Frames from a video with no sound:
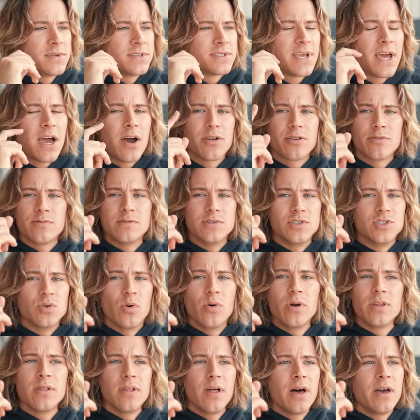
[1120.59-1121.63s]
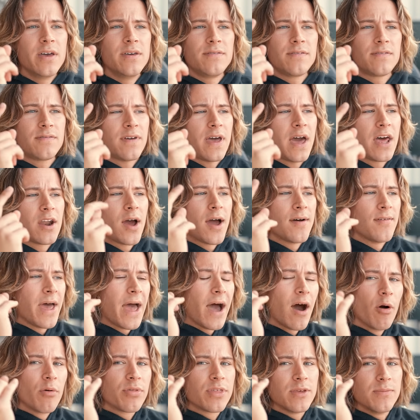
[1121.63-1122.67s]
Just how to enjoy life, how to have a
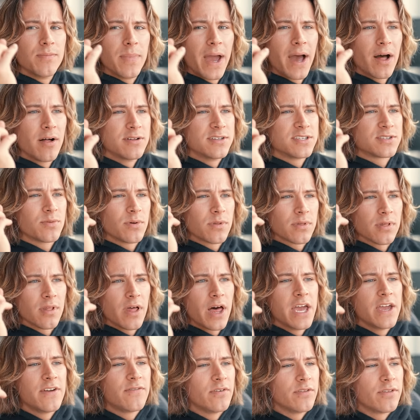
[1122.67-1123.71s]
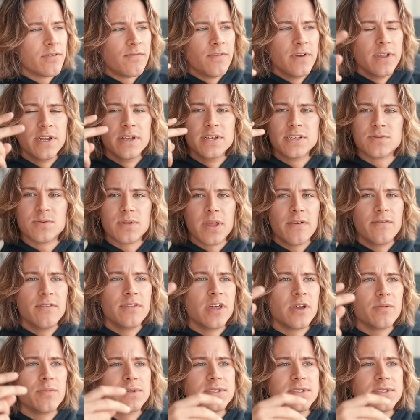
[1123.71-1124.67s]
healthy balance with life, with fitness, with everything,